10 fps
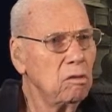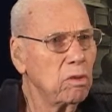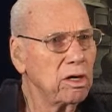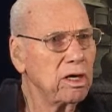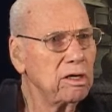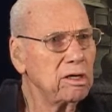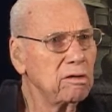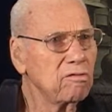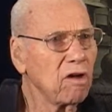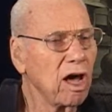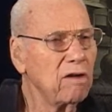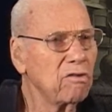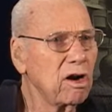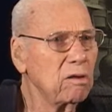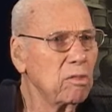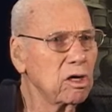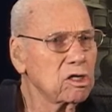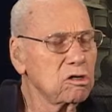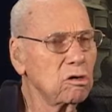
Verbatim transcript: but he didn't fly very much